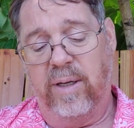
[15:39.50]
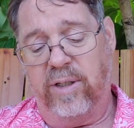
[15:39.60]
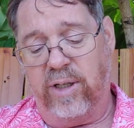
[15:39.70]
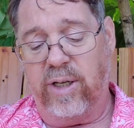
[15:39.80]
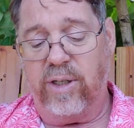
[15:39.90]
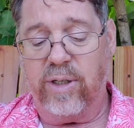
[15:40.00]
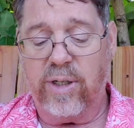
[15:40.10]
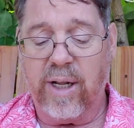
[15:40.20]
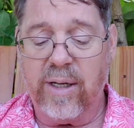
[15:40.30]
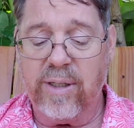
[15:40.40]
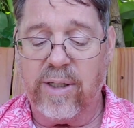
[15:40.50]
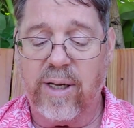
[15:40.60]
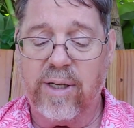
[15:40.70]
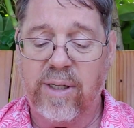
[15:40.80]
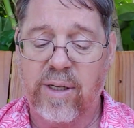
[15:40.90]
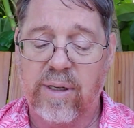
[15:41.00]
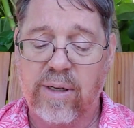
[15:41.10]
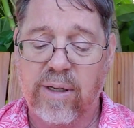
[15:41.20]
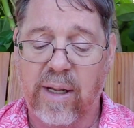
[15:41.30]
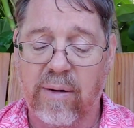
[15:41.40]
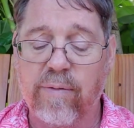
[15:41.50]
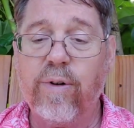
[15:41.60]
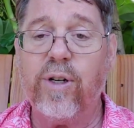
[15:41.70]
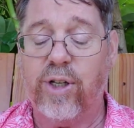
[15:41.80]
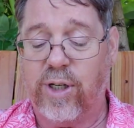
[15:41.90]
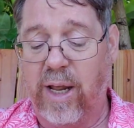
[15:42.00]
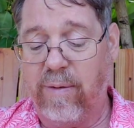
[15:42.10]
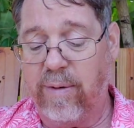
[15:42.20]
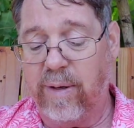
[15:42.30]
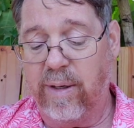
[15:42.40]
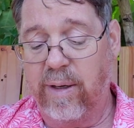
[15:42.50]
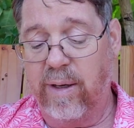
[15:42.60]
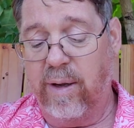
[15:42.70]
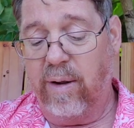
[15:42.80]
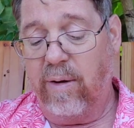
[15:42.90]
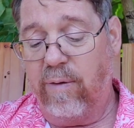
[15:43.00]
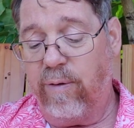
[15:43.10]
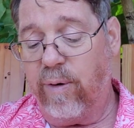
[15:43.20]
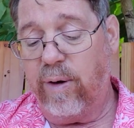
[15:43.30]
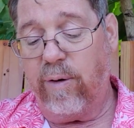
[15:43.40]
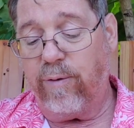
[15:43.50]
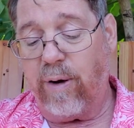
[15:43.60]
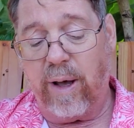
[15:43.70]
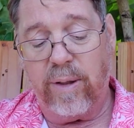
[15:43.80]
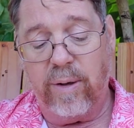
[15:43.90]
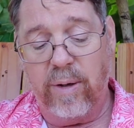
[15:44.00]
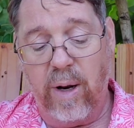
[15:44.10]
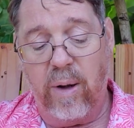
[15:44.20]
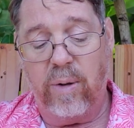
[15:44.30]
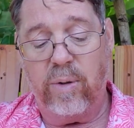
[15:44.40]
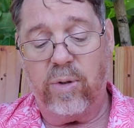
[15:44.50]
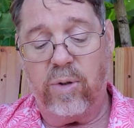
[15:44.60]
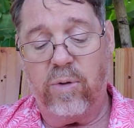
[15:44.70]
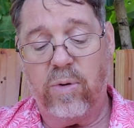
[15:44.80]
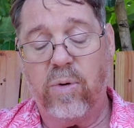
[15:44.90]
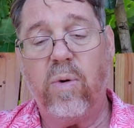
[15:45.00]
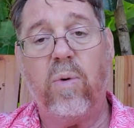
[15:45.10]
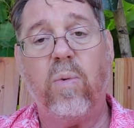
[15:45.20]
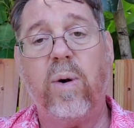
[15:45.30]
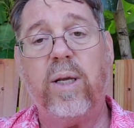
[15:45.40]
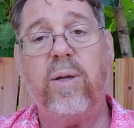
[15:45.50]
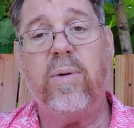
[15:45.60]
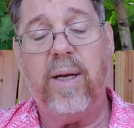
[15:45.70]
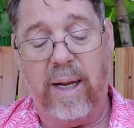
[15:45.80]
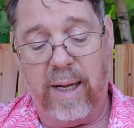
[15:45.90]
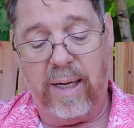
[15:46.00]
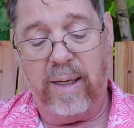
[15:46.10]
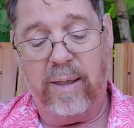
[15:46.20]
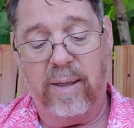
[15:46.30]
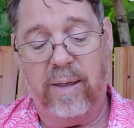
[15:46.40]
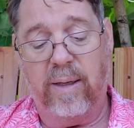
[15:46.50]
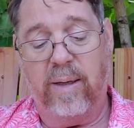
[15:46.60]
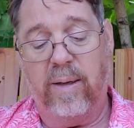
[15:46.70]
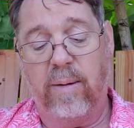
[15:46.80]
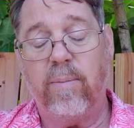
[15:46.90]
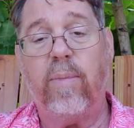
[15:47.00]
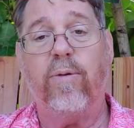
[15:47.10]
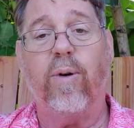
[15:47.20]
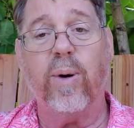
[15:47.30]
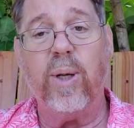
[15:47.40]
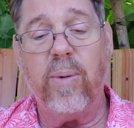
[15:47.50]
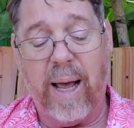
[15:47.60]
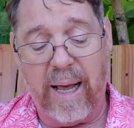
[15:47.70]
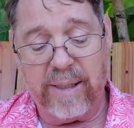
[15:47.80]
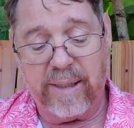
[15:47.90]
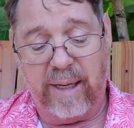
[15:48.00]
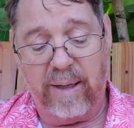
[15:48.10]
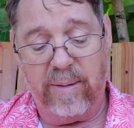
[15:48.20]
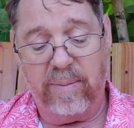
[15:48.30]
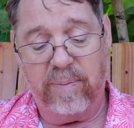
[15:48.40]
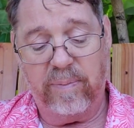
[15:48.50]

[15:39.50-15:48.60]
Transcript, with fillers: Jesus tells us in verse 7 For your Father knows what you need before you ask Him.